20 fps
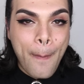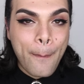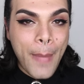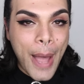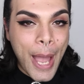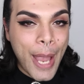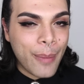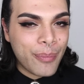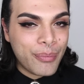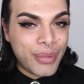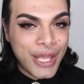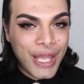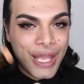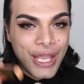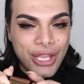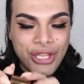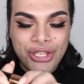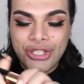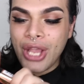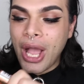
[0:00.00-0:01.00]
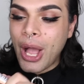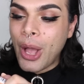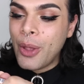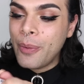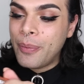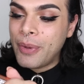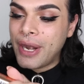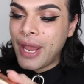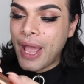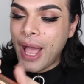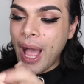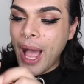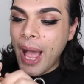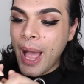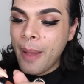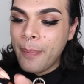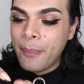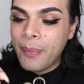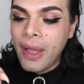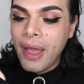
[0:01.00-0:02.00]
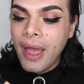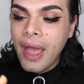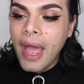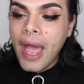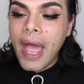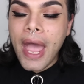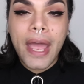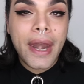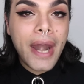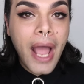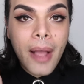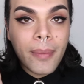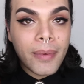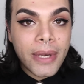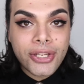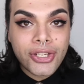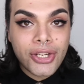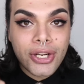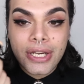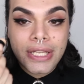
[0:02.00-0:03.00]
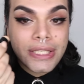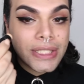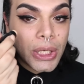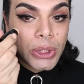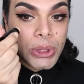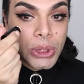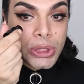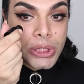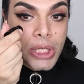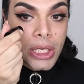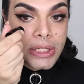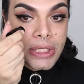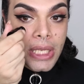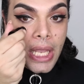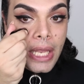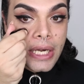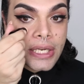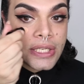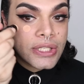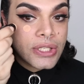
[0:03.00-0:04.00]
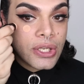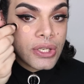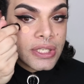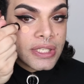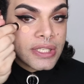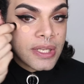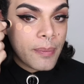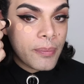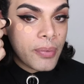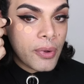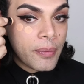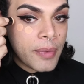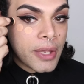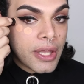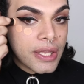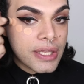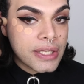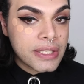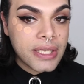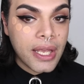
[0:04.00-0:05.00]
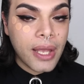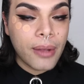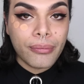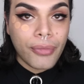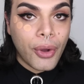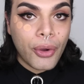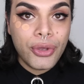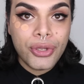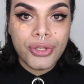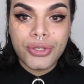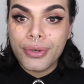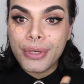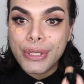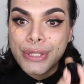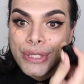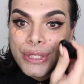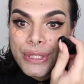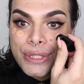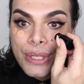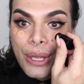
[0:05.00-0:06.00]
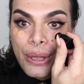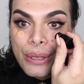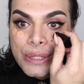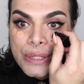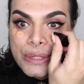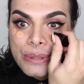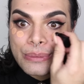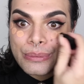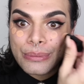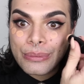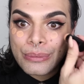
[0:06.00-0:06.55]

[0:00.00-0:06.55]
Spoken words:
my peach, open it up, and I'm literally gonna start to dot it. And it's so simple because all you do is just dot.